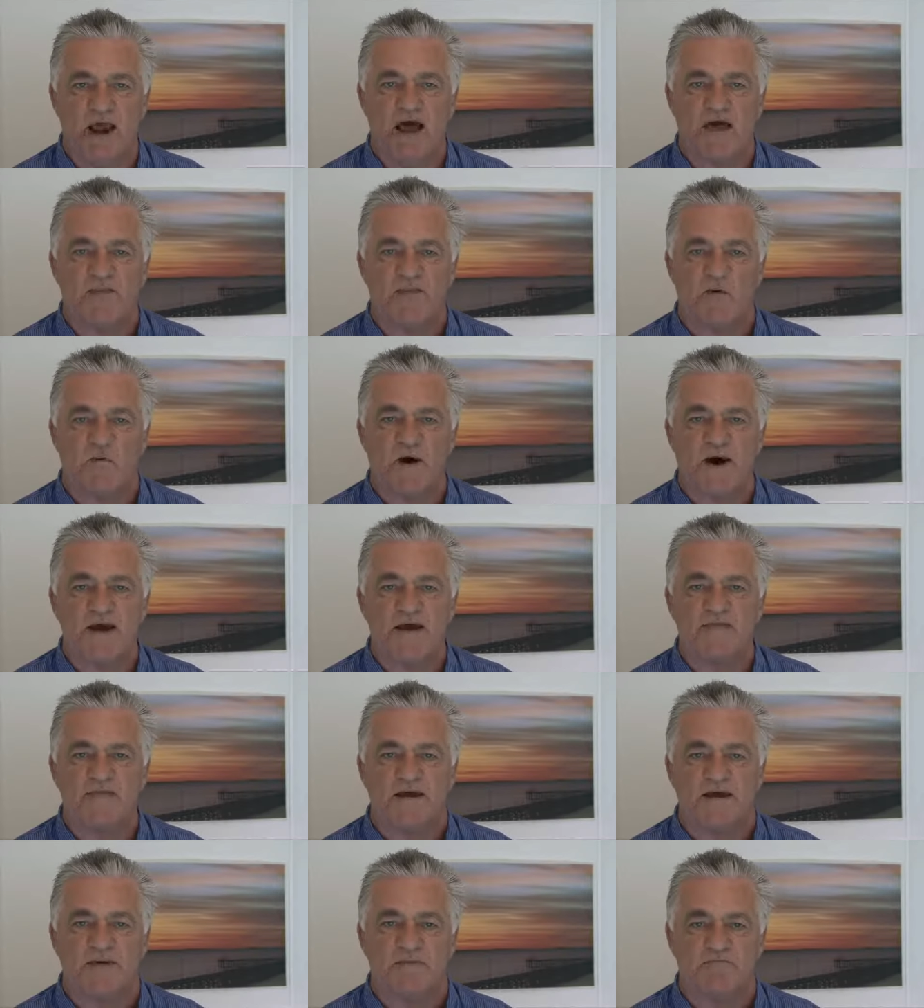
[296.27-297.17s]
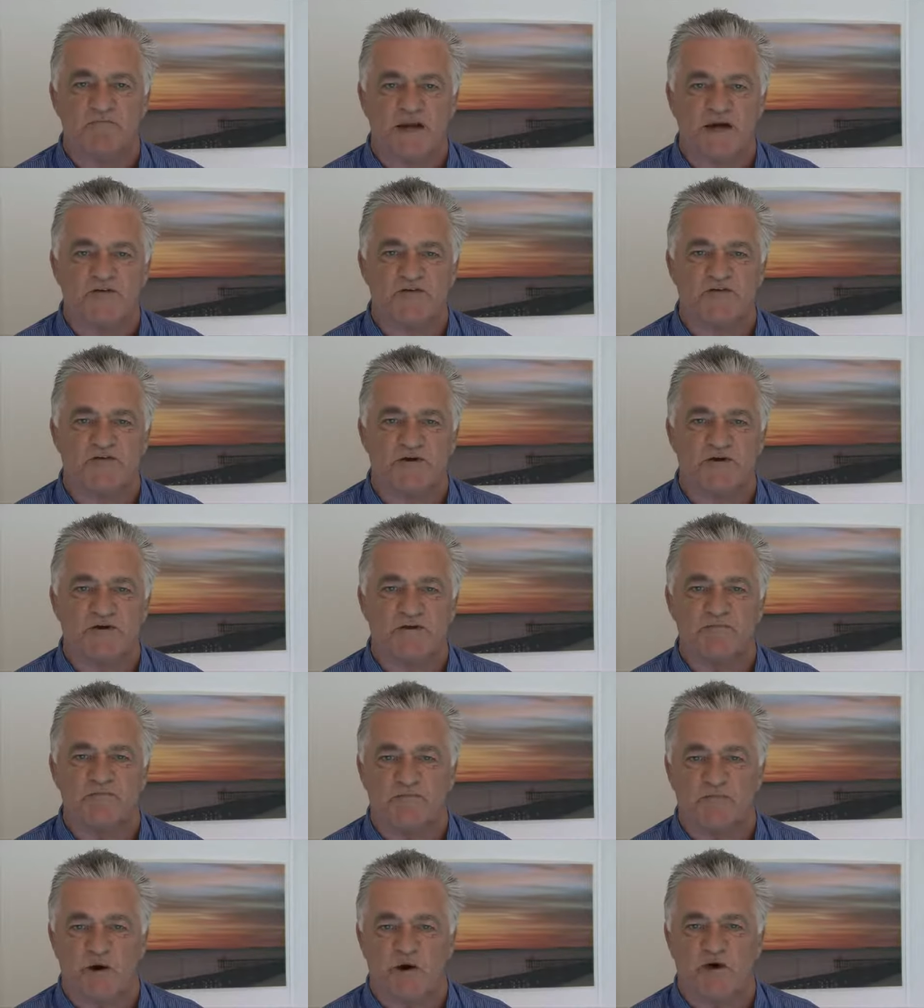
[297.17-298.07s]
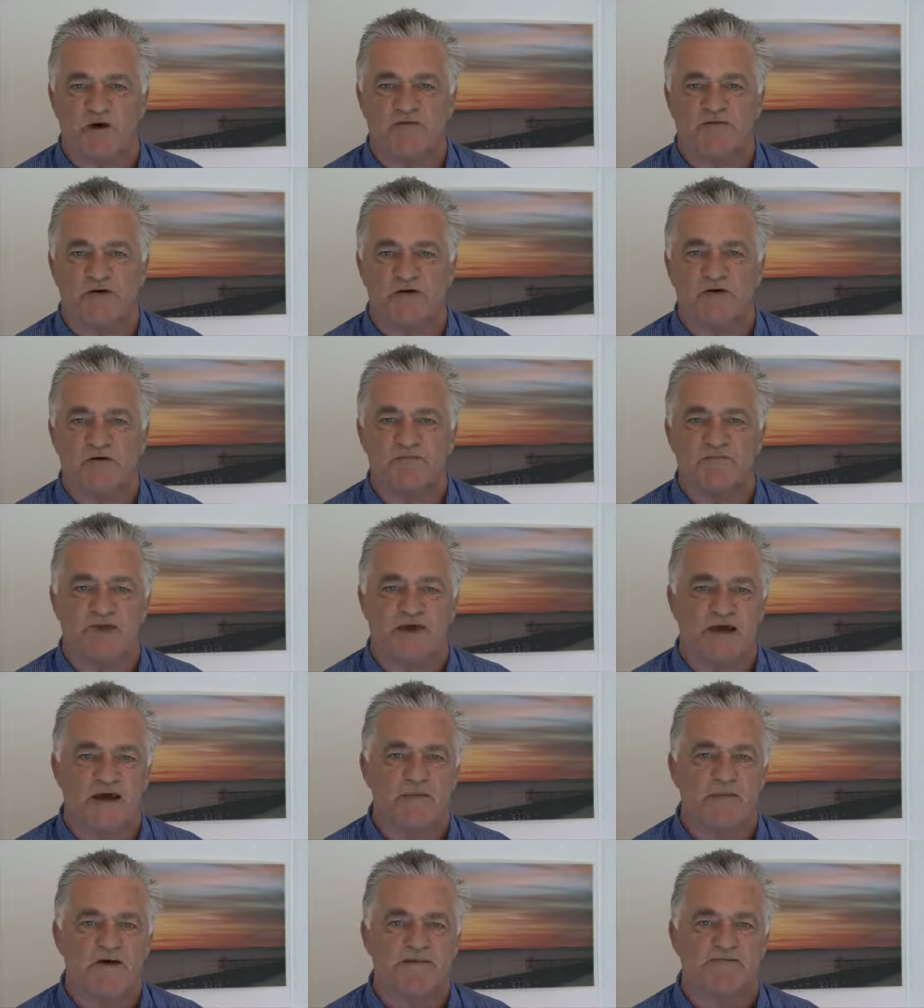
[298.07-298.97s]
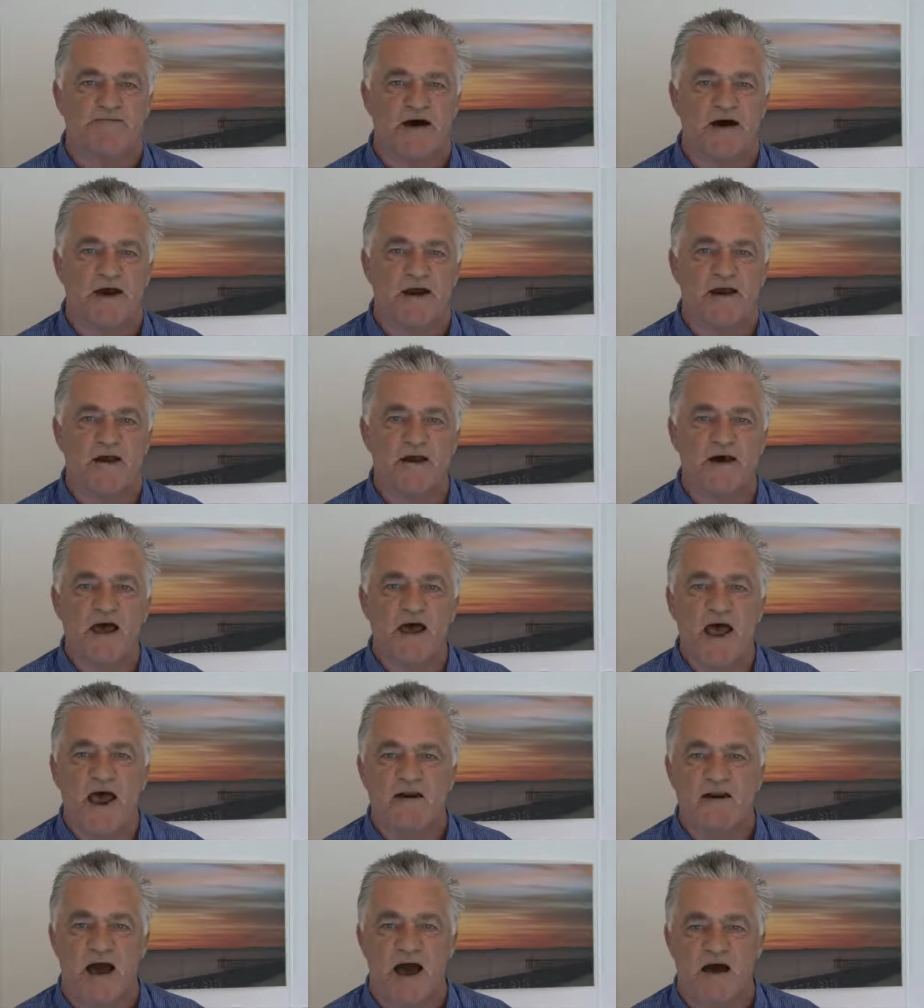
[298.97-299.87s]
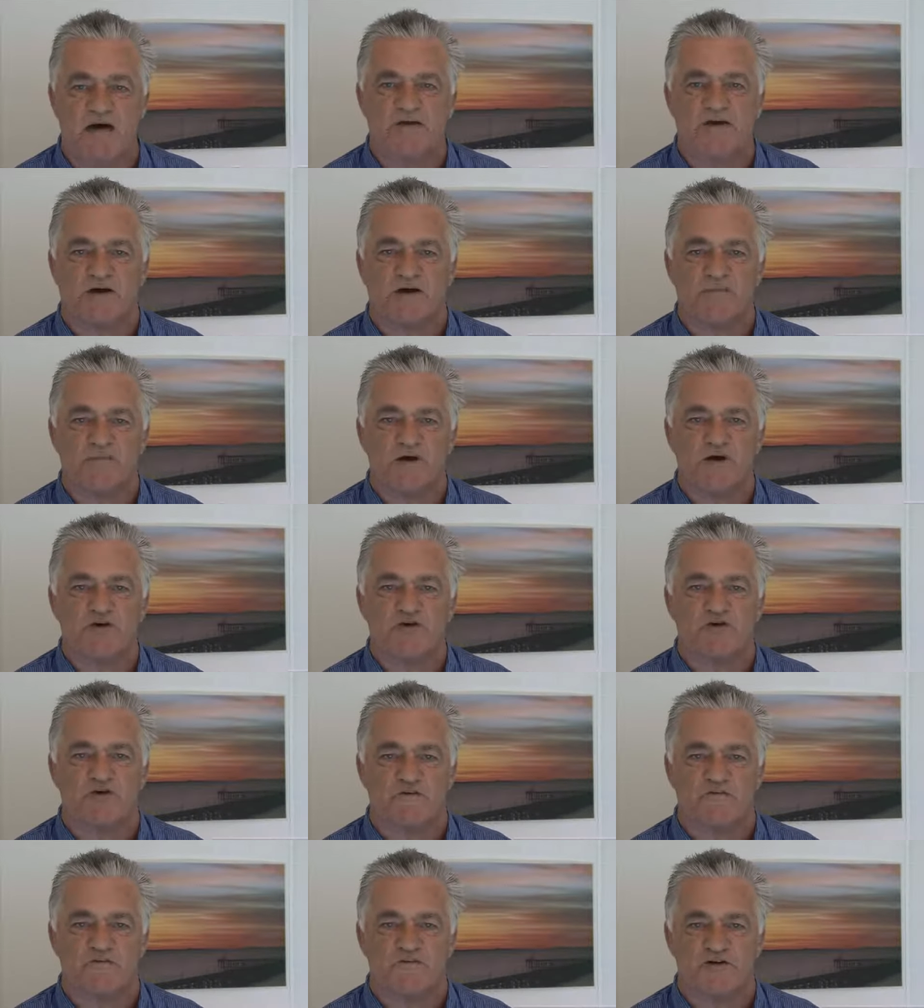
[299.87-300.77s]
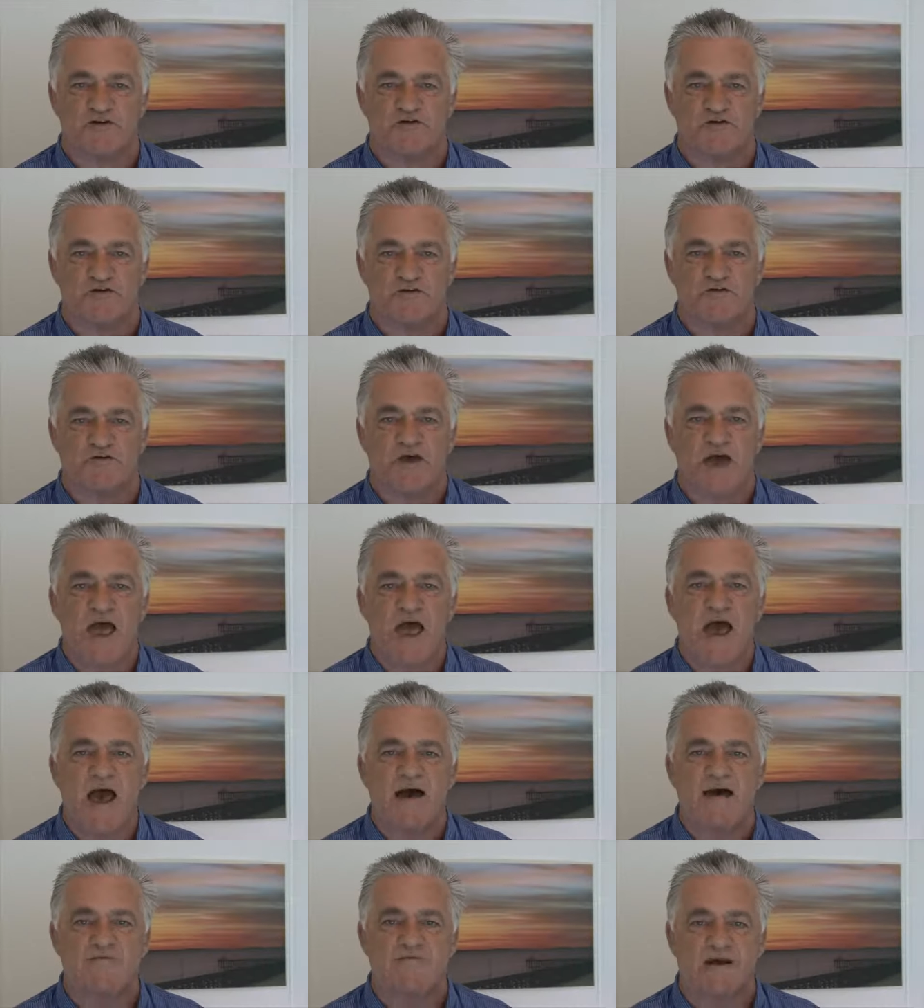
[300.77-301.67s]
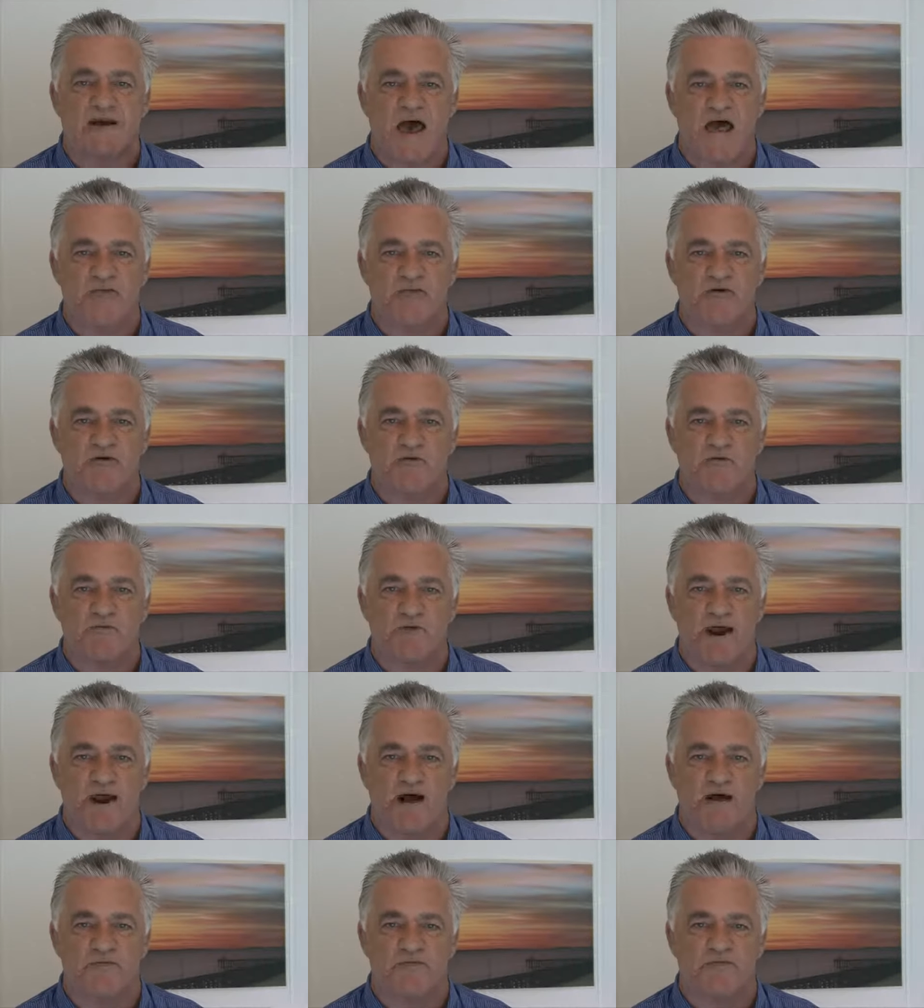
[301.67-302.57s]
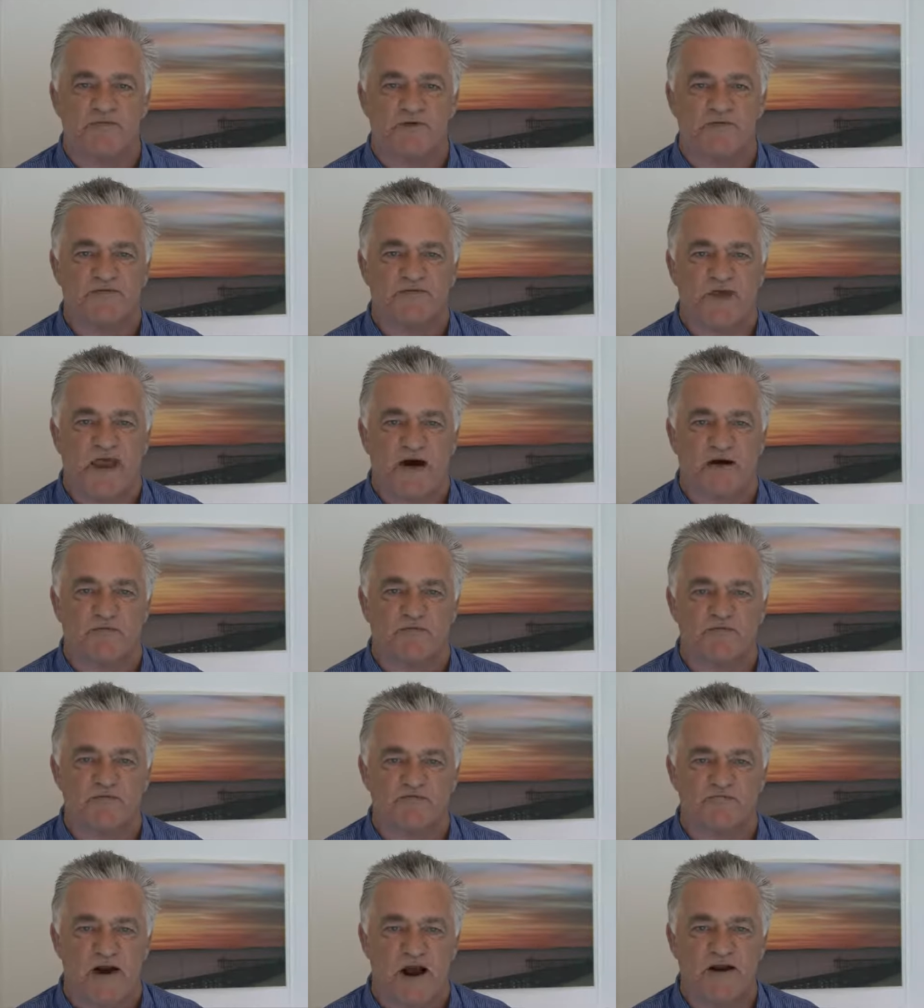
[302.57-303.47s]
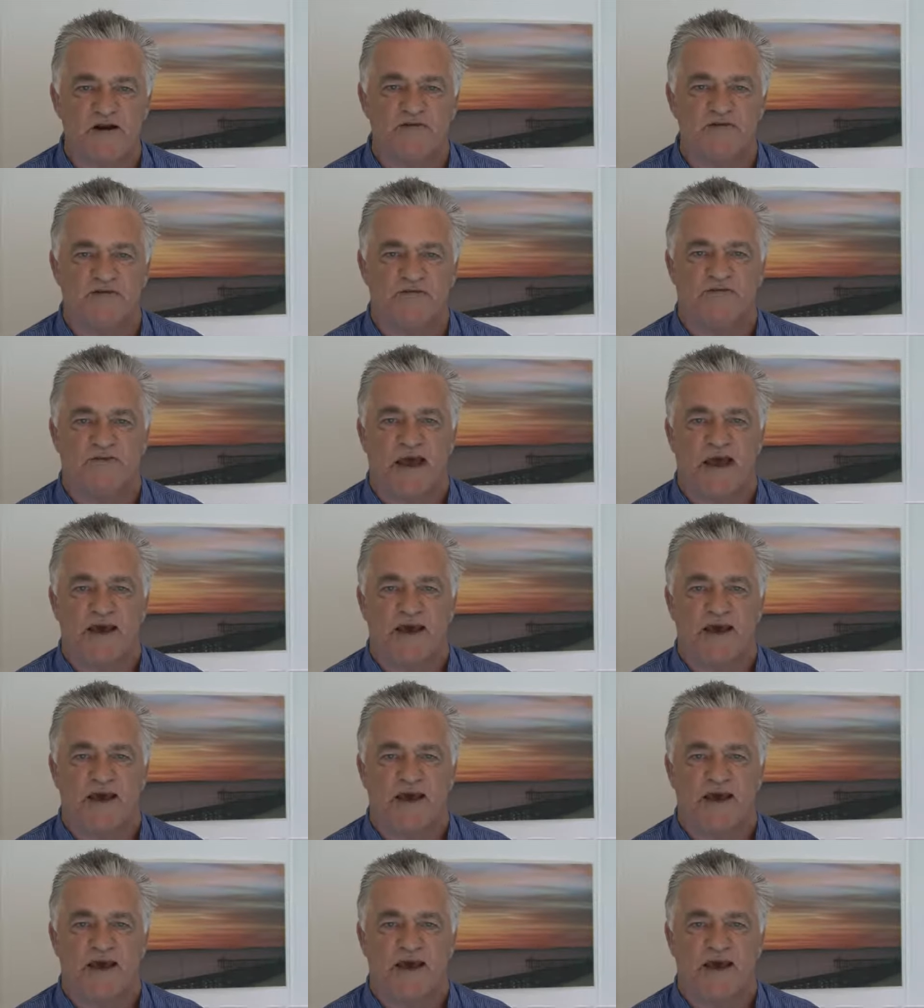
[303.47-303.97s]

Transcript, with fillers: and the way the minister, PIRSA, the MFA, and other commercial fishers have gathered around this outrageous